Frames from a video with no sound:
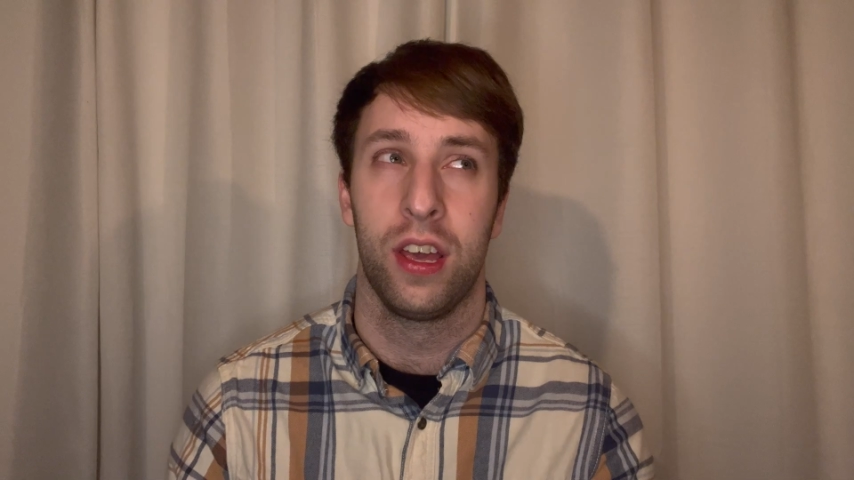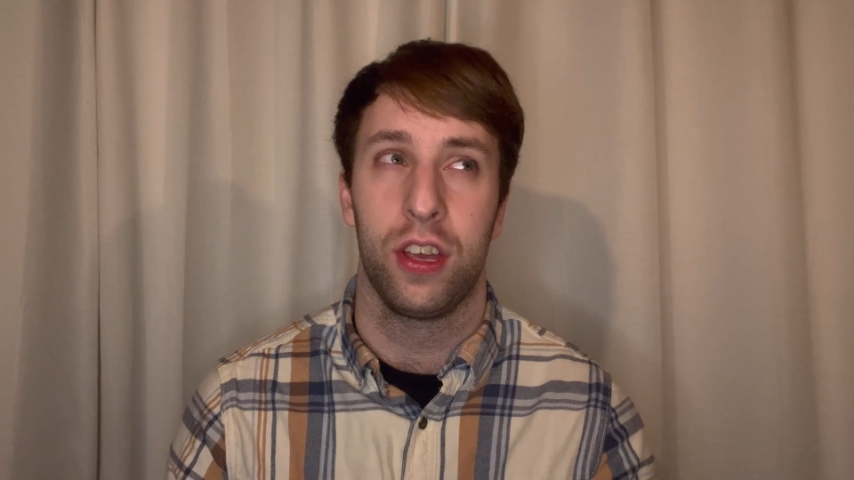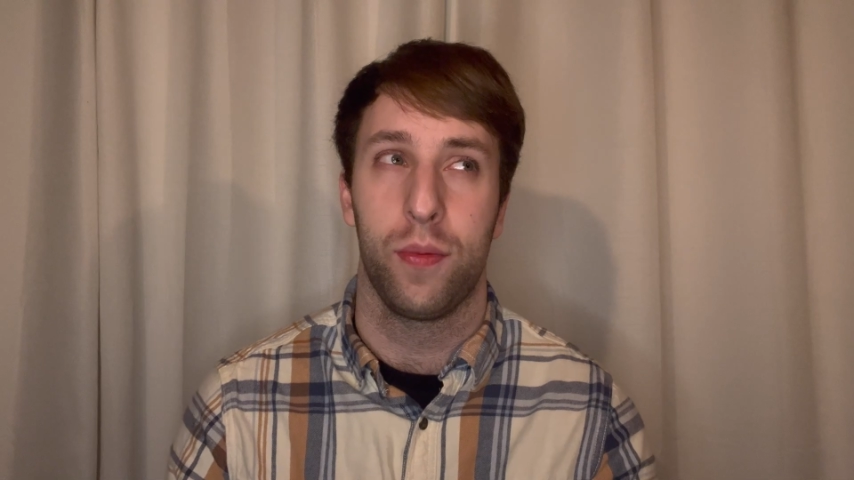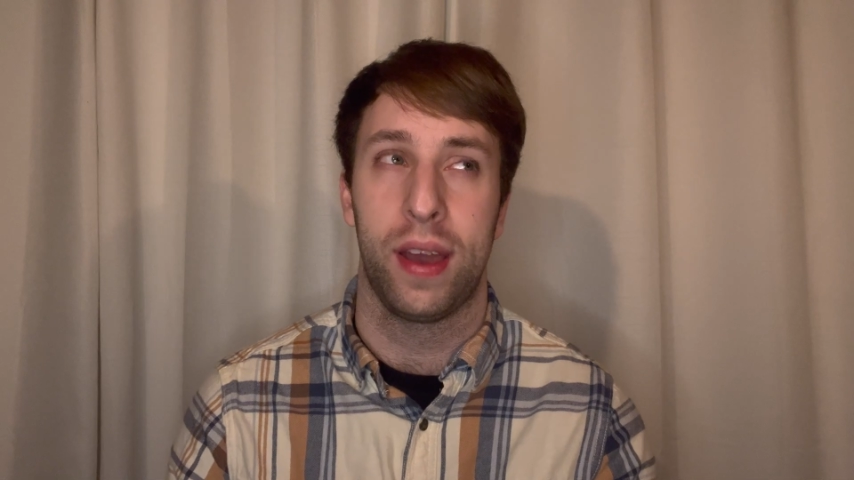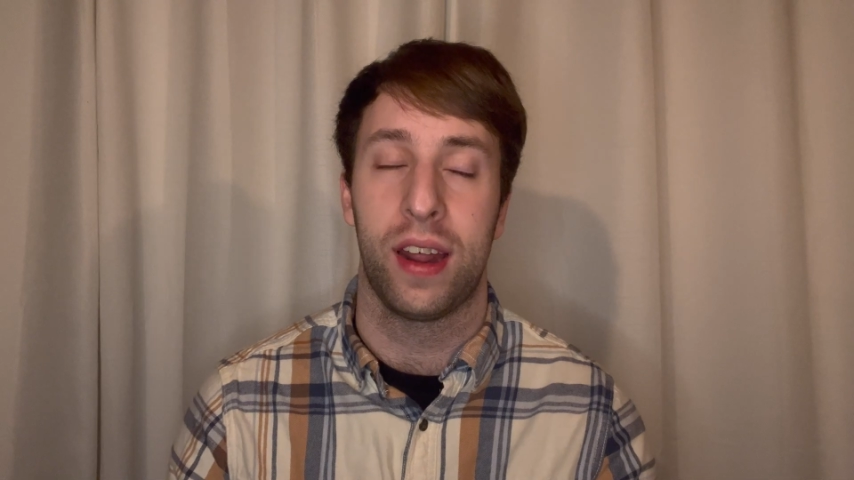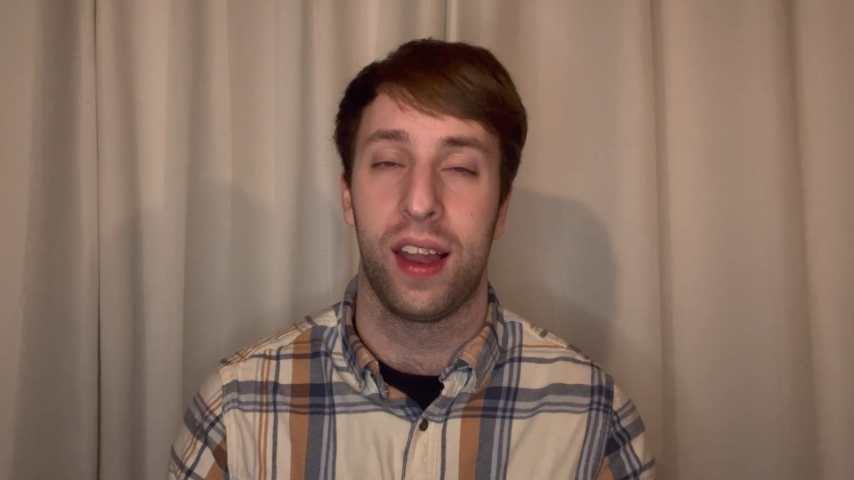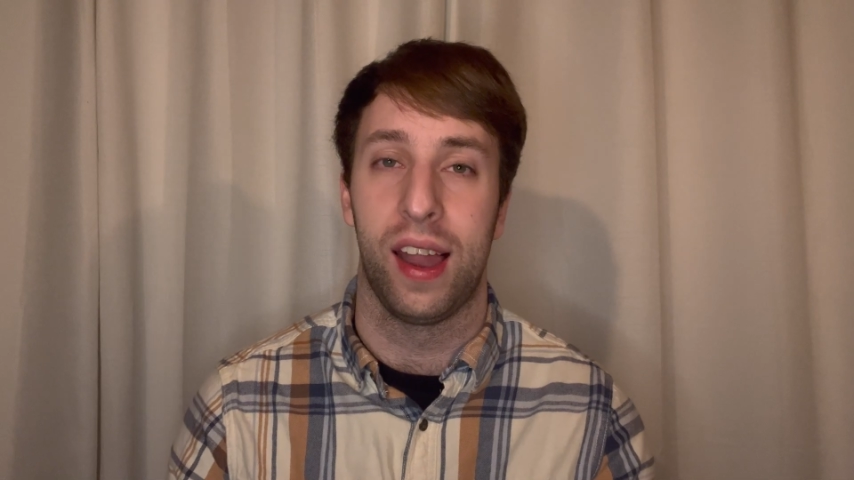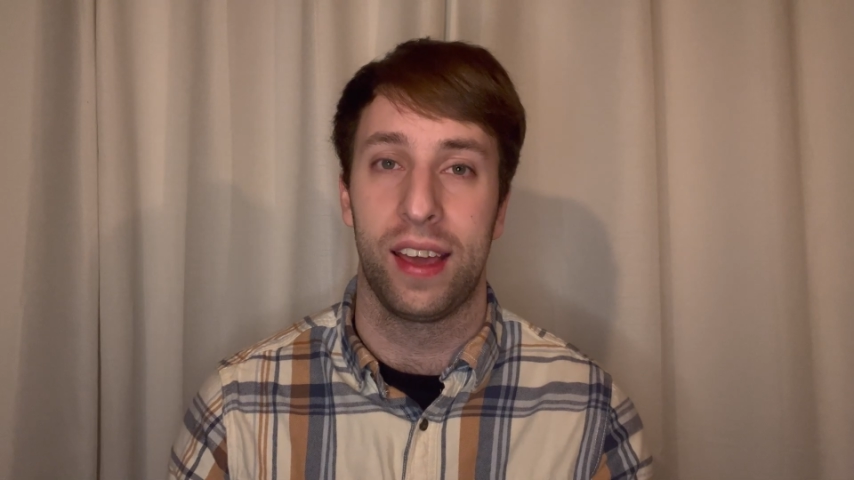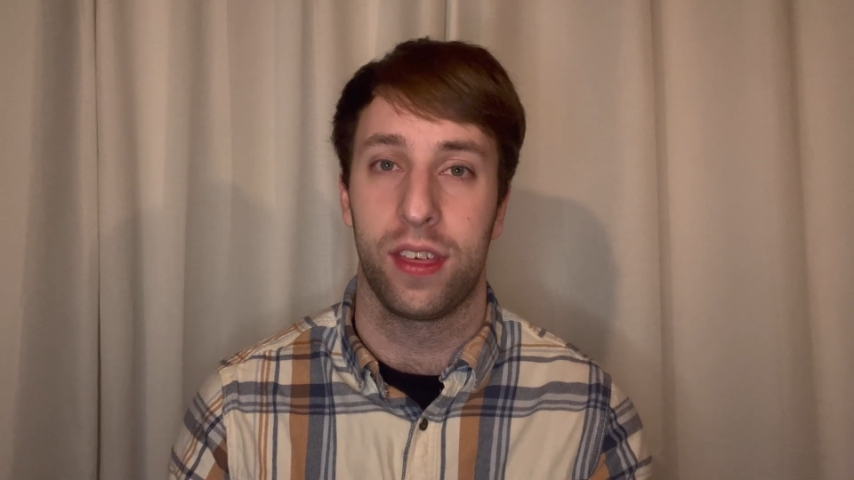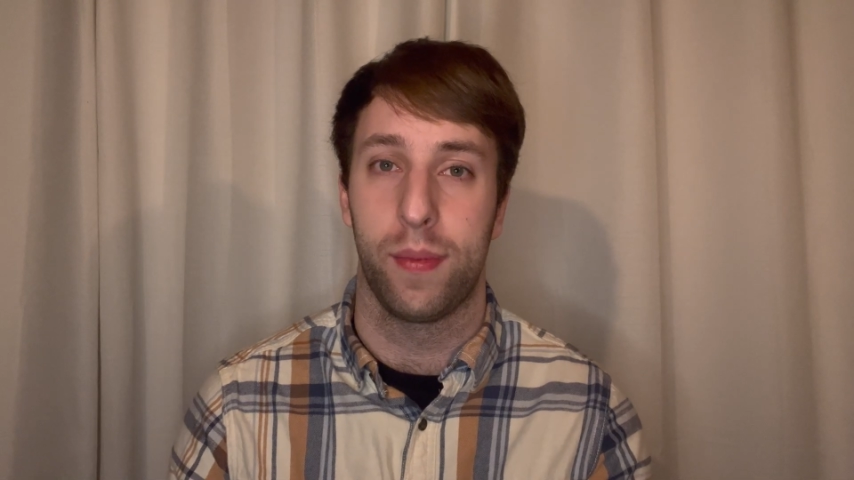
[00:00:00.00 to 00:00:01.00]
you may not
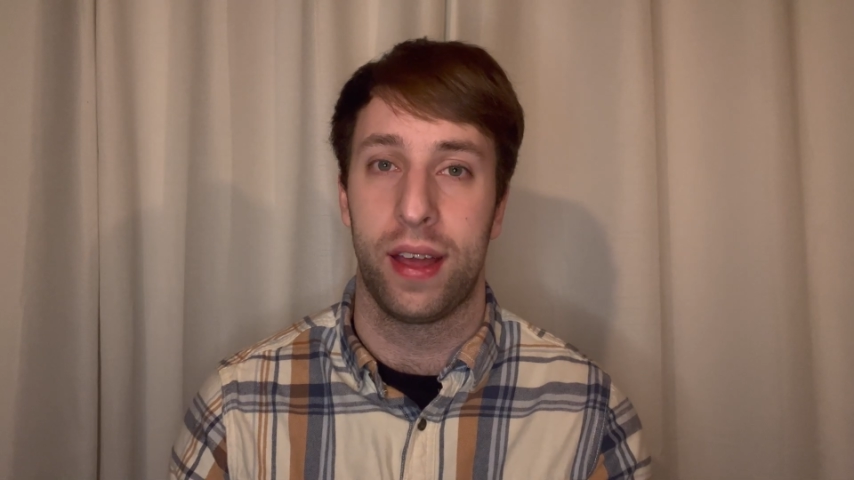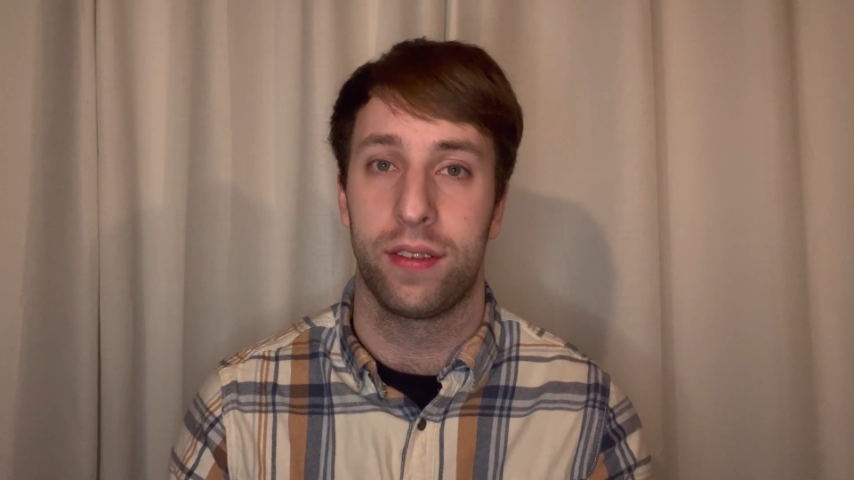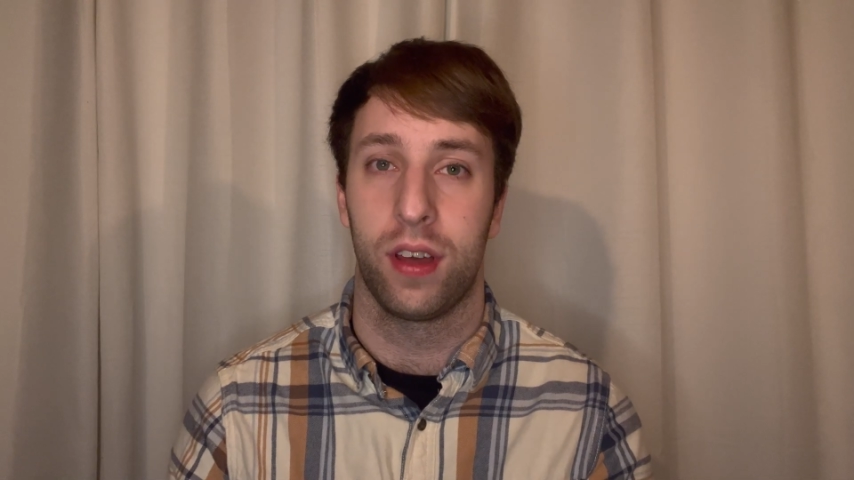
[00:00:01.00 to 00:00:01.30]
like them at